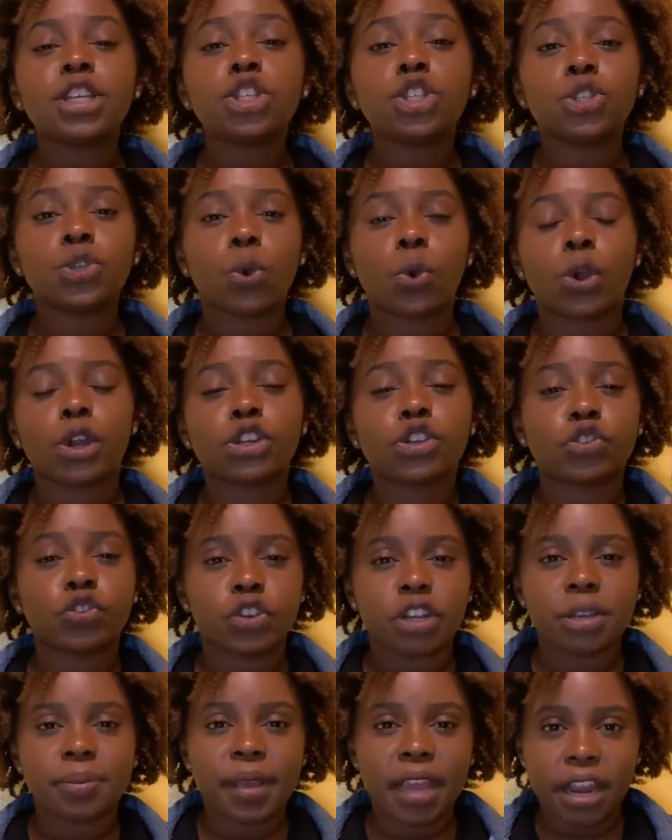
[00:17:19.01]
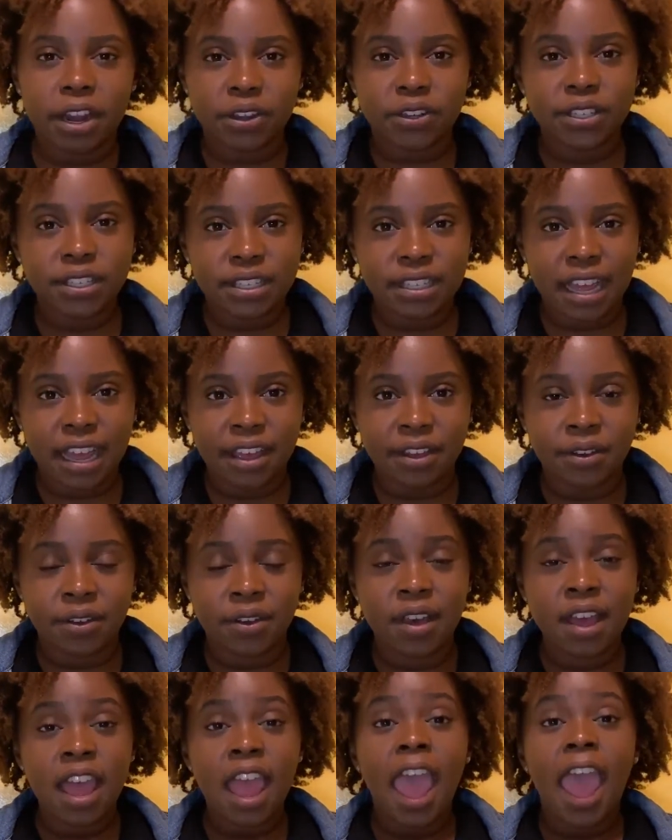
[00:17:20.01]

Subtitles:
is your dream hairstyle